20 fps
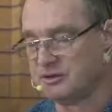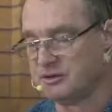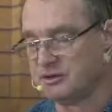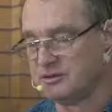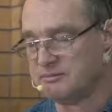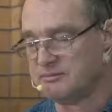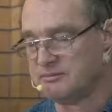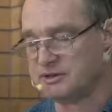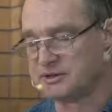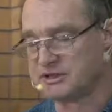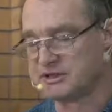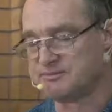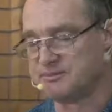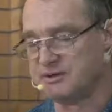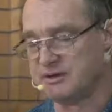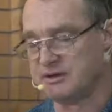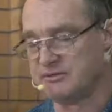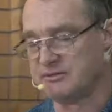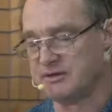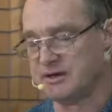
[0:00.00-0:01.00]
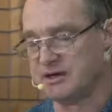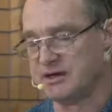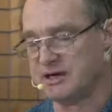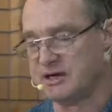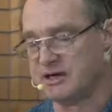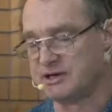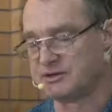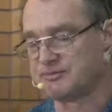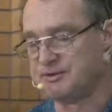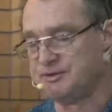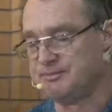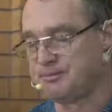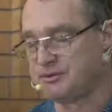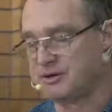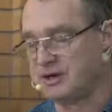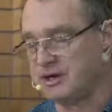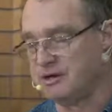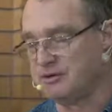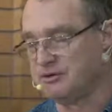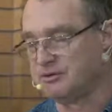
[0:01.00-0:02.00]
might speak to our hearts. We
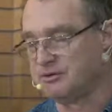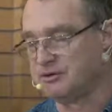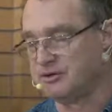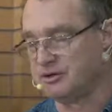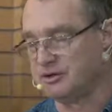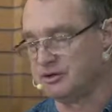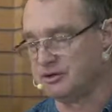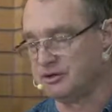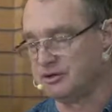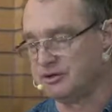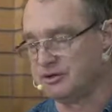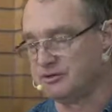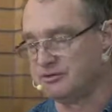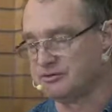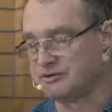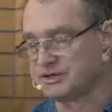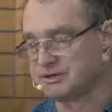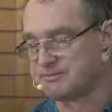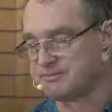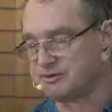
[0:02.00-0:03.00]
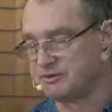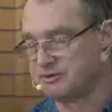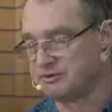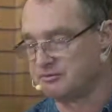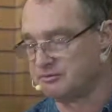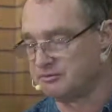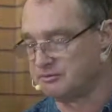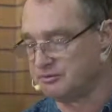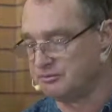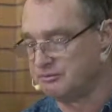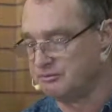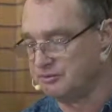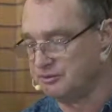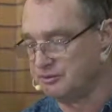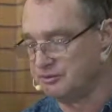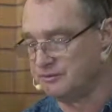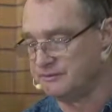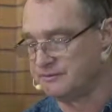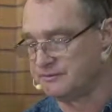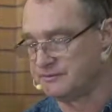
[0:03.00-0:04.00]
pray, Lord God, that your spirit will
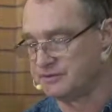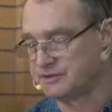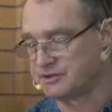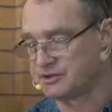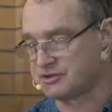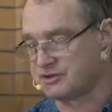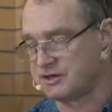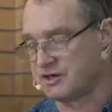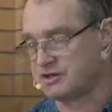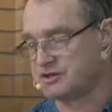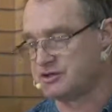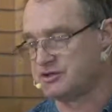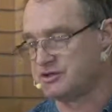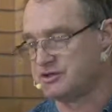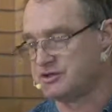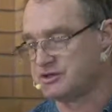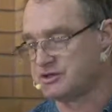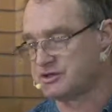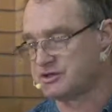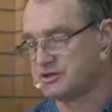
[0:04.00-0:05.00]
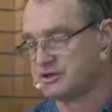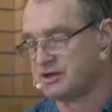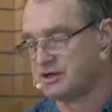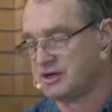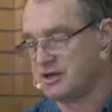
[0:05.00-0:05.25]
remove distractions